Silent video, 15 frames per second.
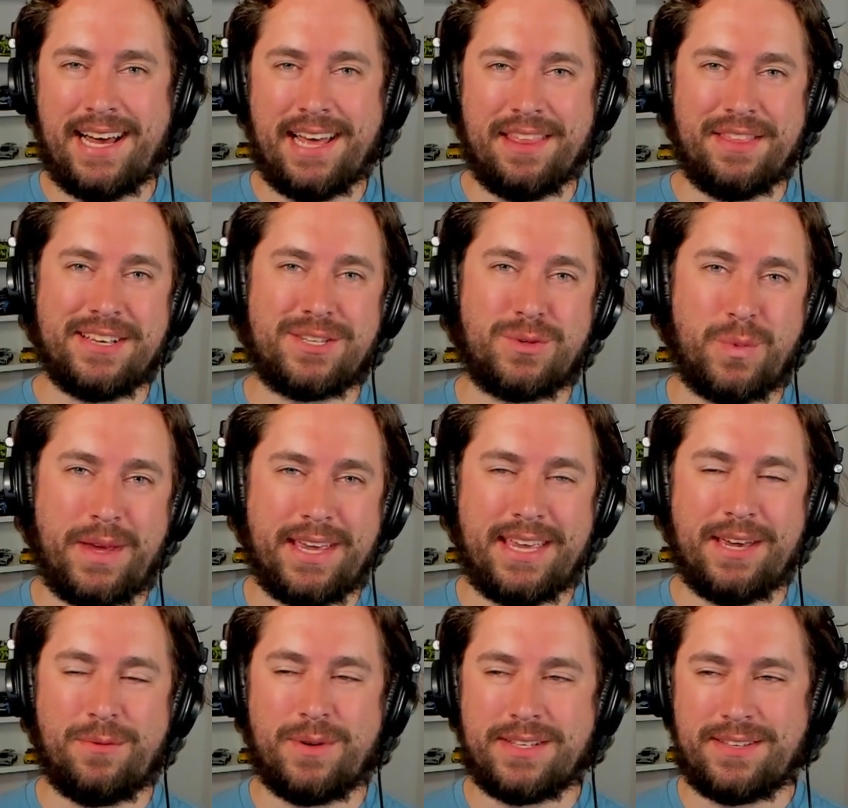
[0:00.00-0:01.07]
this
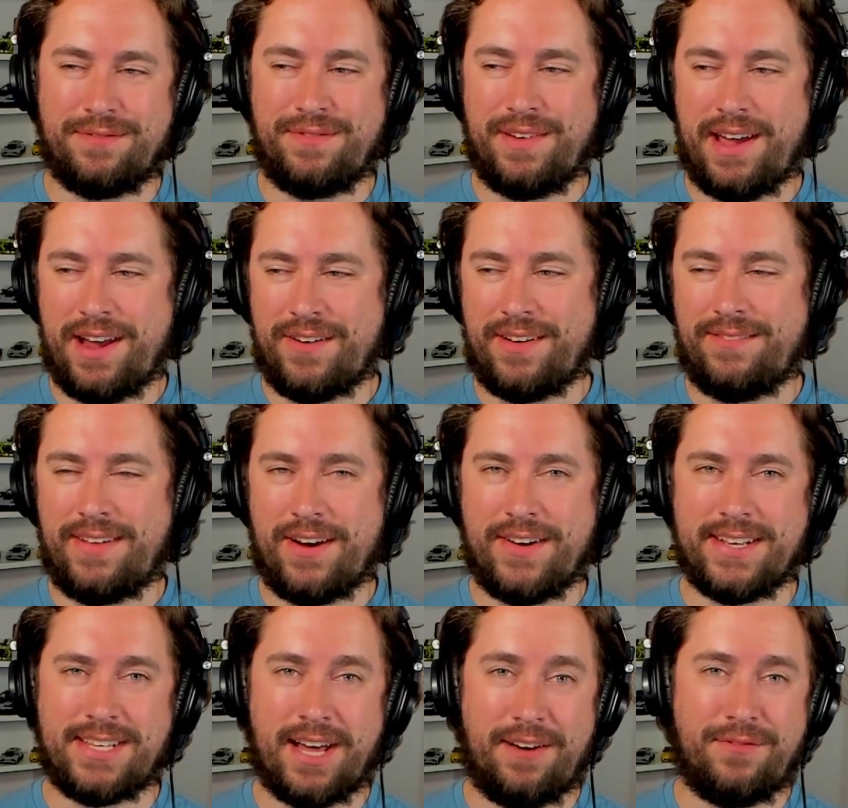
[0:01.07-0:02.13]
week. It was a very,
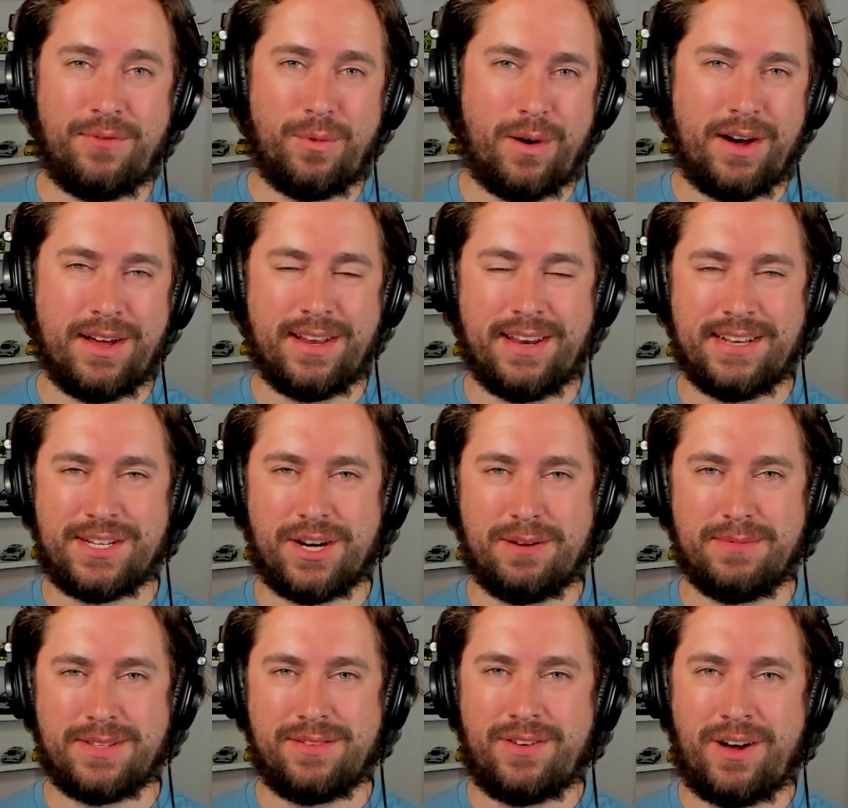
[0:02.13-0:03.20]
very tough one in
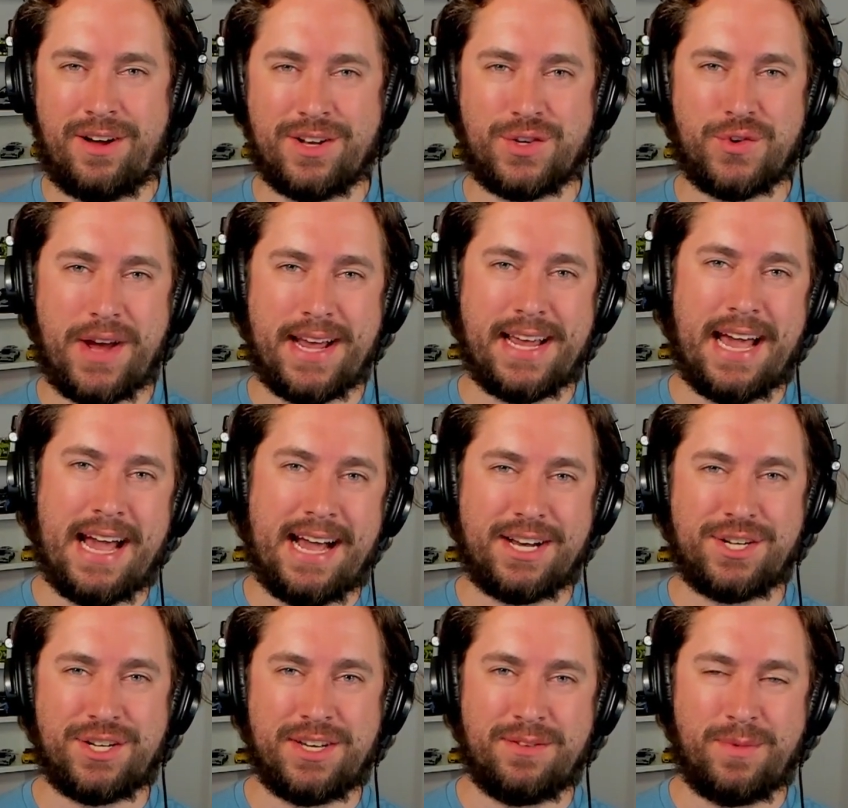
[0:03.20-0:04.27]
terms of on-track
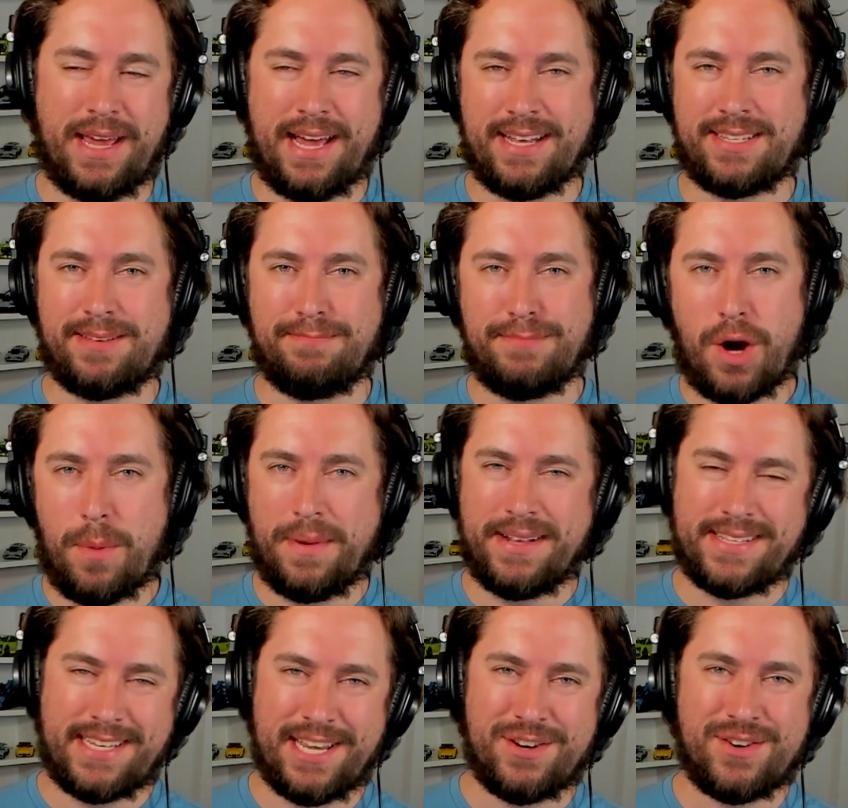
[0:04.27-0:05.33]
action. We had some
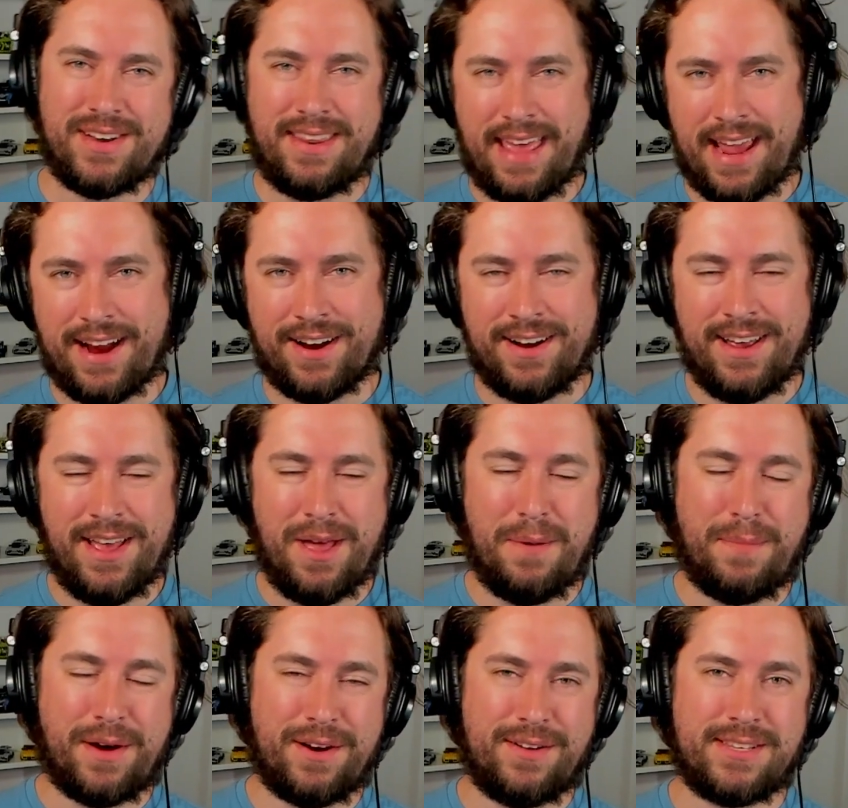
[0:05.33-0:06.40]
moments here and there,
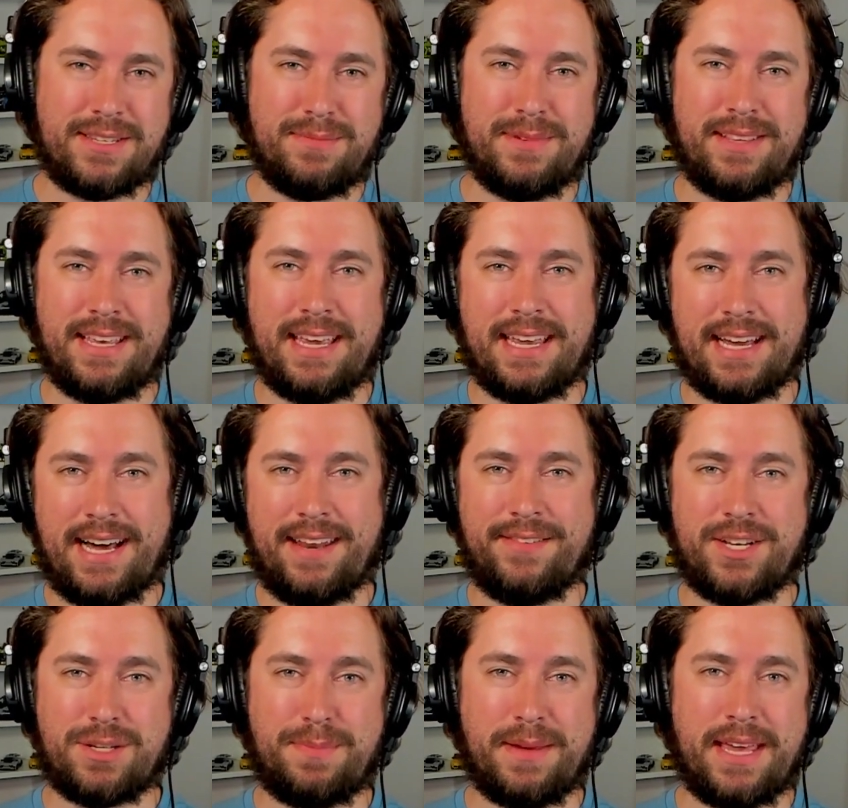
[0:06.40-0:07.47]
but ultimately it kind of
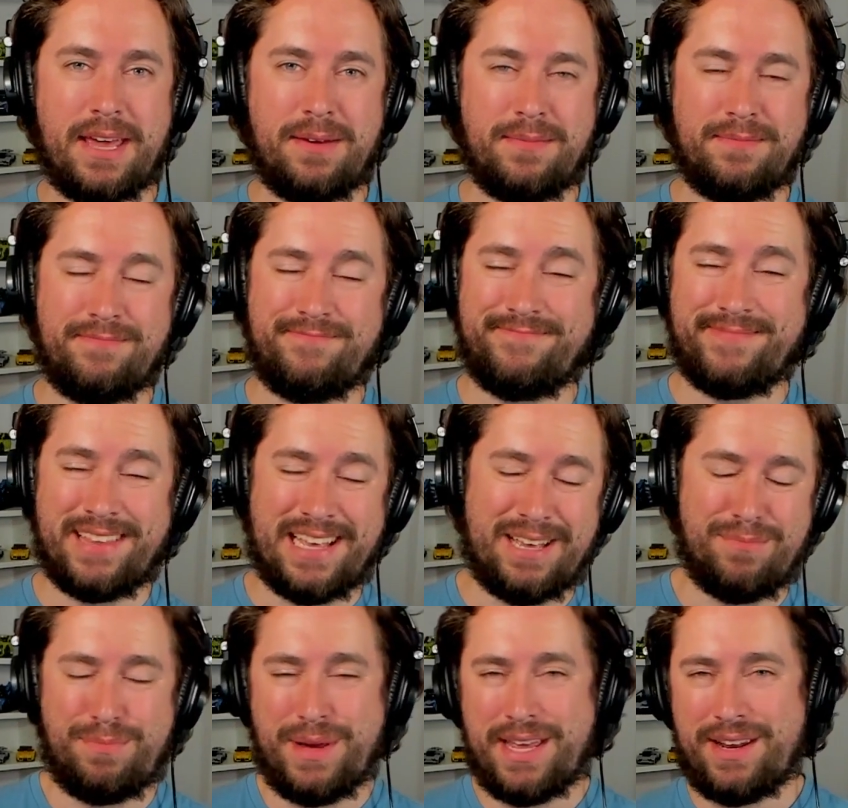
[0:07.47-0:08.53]
just became
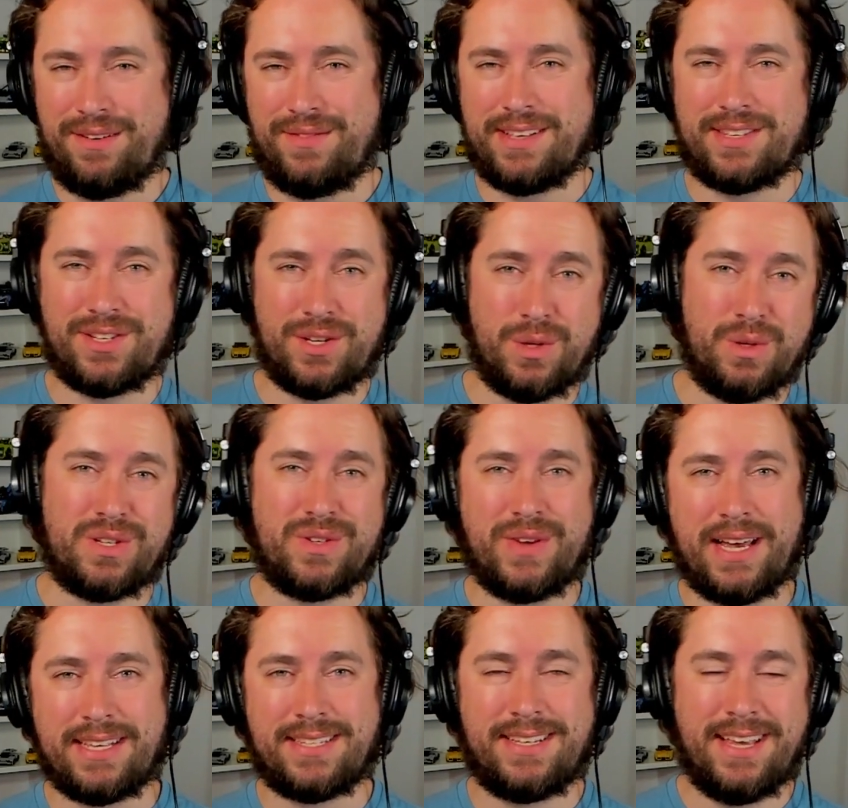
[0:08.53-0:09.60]
a bit of a snooze
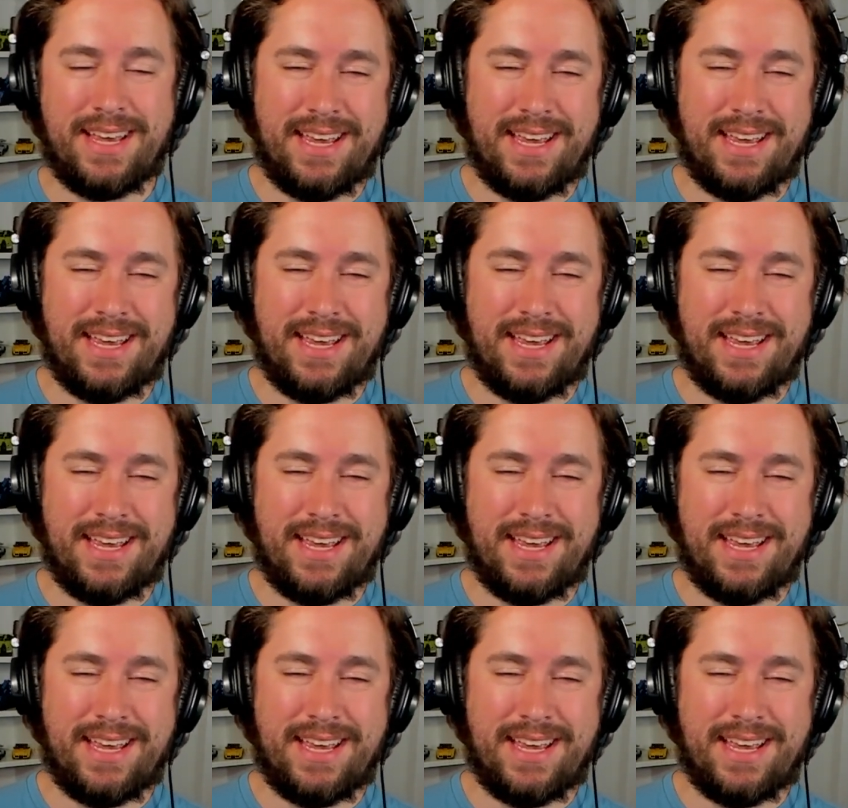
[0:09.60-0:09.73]
fest